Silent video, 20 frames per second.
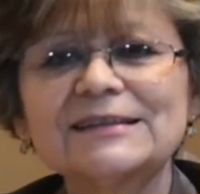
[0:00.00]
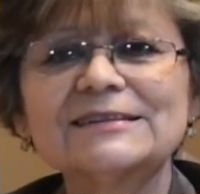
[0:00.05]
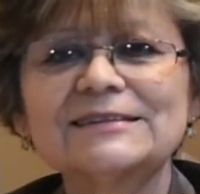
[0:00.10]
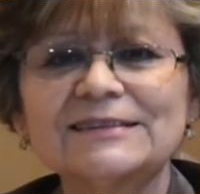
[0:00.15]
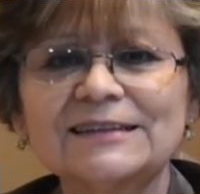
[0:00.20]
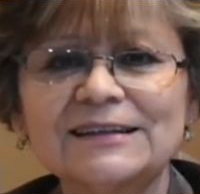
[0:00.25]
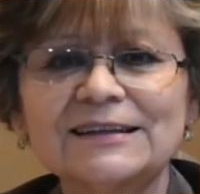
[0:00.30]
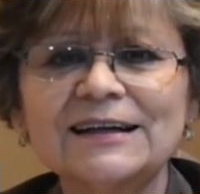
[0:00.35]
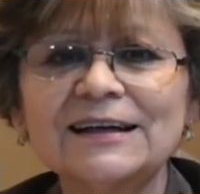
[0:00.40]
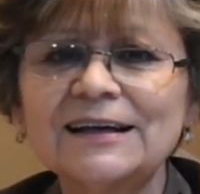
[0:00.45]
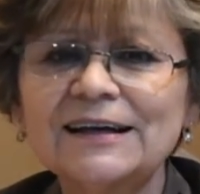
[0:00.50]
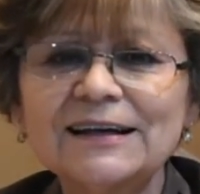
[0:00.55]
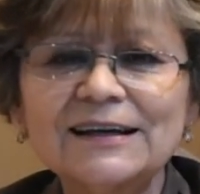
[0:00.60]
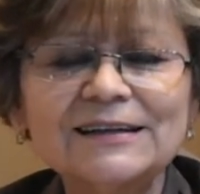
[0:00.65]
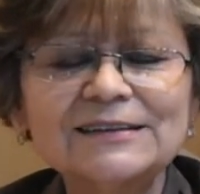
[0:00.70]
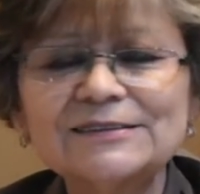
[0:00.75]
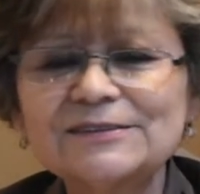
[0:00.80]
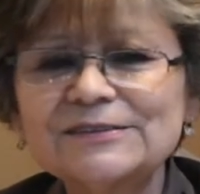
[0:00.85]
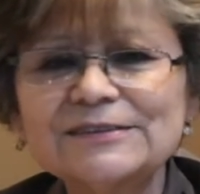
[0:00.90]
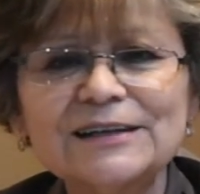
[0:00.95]
As the
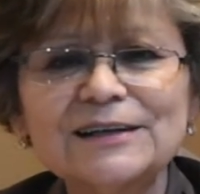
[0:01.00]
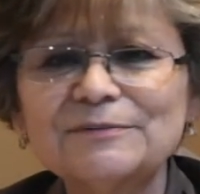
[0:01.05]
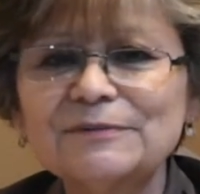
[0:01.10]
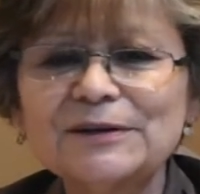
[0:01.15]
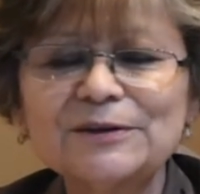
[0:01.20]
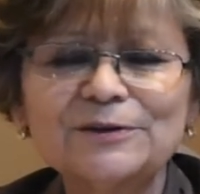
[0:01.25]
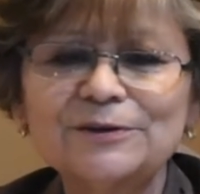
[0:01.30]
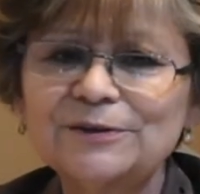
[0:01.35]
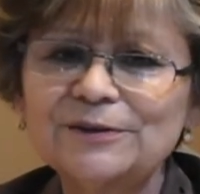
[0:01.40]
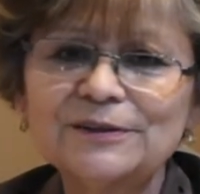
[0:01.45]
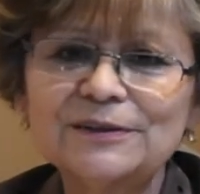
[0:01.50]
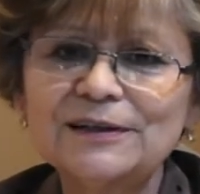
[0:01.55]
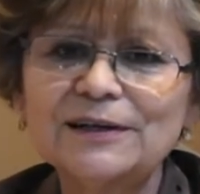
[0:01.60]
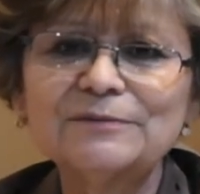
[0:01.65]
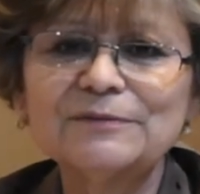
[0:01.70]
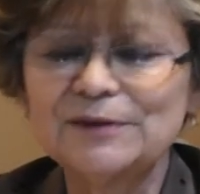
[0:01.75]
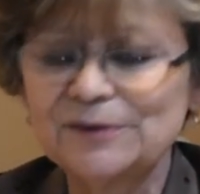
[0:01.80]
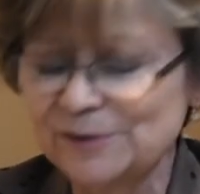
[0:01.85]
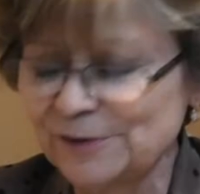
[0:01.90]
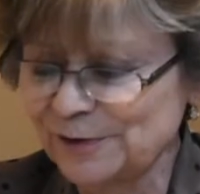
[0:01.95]
Lord
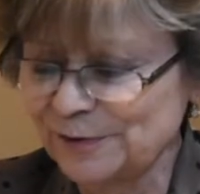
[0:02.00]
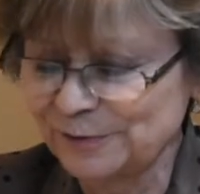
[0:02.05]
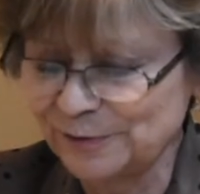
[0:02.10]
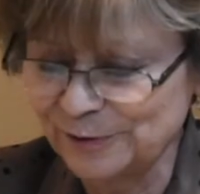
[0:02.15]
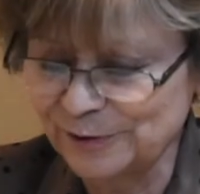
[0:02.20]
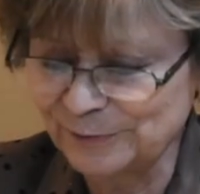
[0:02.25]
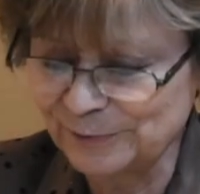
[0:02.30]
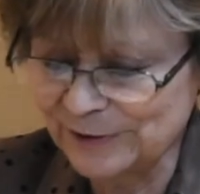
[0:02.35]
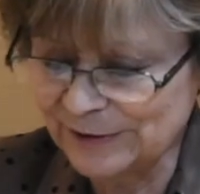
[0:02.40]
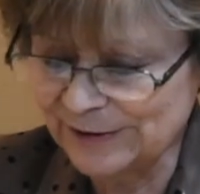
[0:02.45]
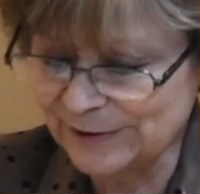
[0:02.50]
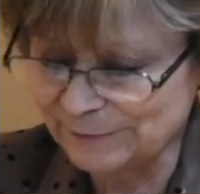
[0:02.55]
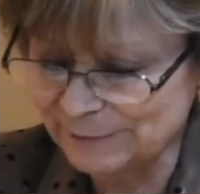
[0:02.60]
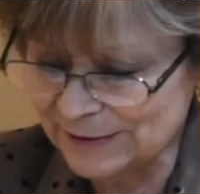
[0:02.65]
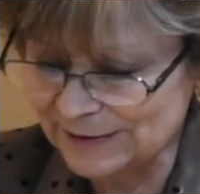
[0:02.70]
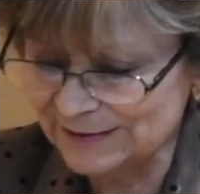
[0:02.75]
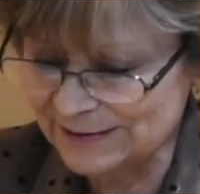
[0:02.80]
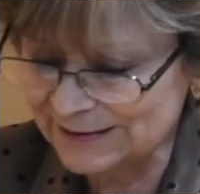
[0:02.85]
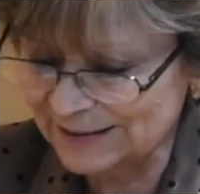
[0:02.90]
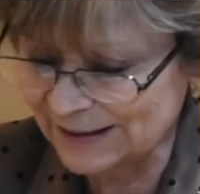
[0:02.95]
thinks best, and that is
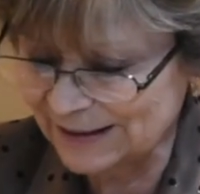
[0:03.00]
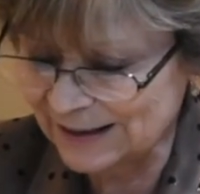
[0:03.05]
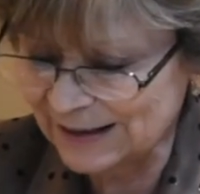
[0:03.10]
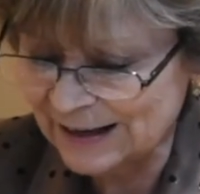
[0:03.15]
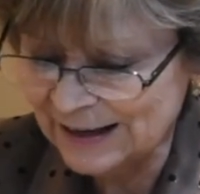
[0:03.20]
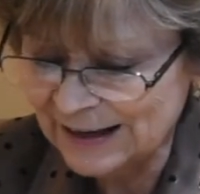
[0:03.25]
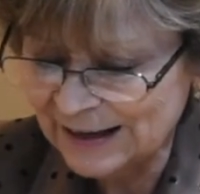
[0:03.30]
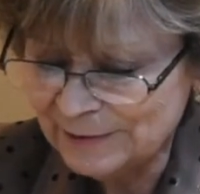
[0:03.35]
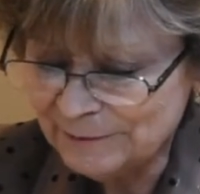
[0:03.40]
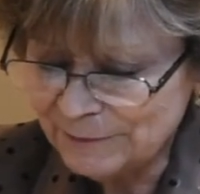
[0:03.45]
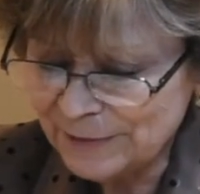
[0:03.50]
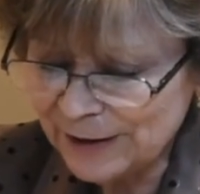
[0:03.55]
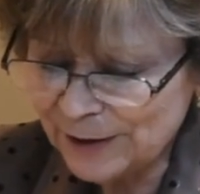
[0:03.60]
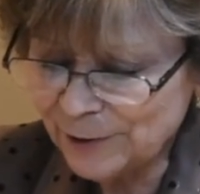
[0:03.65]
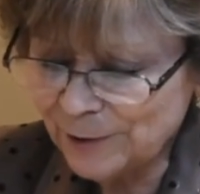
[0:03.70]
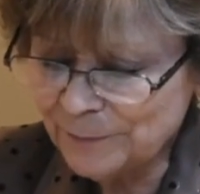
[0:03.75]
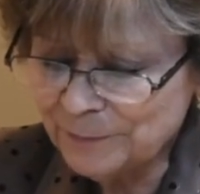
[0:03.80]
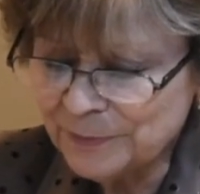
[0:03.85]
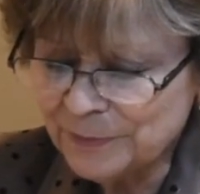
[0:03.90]
the best way to think.